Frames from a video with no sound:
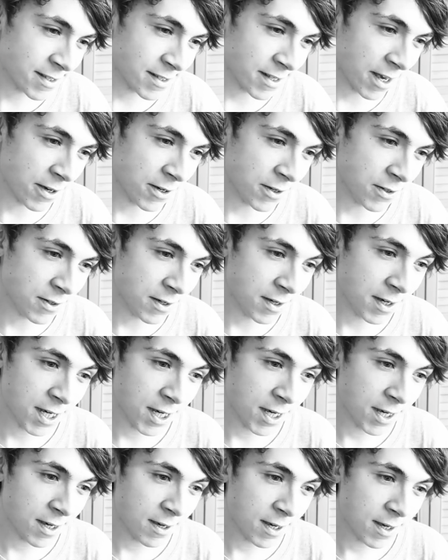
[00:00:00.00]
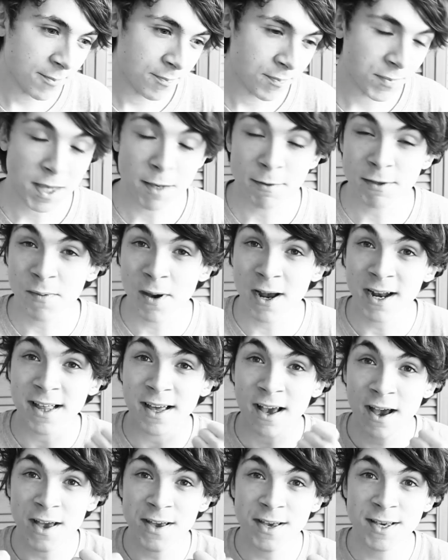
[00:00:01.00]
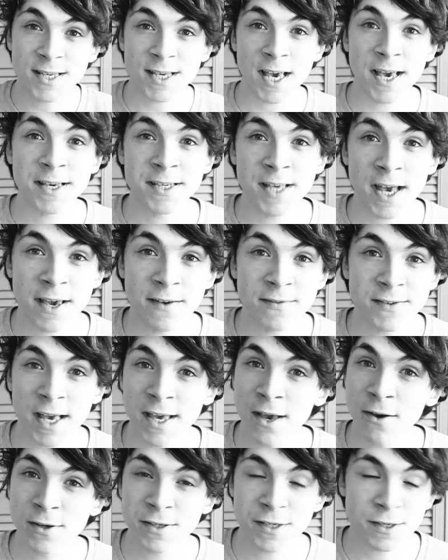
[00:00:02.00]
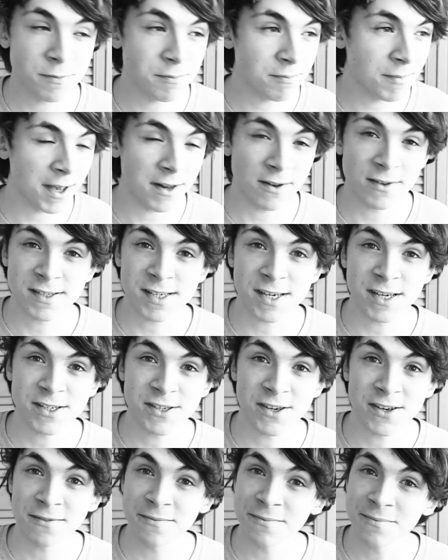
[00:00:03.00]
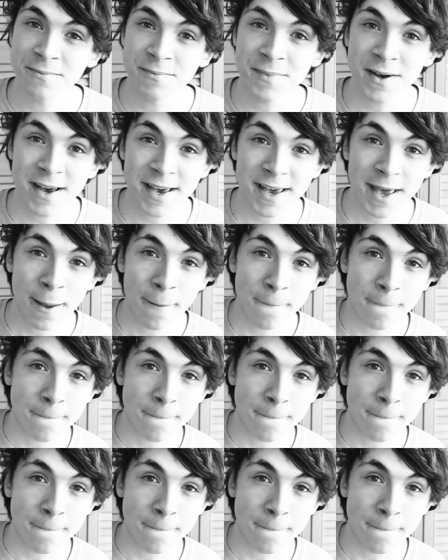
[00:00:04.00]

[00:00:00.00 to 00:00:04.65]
So keep smiling, guys. Stay safe, stay awesome, and I'll see you soon. Bye.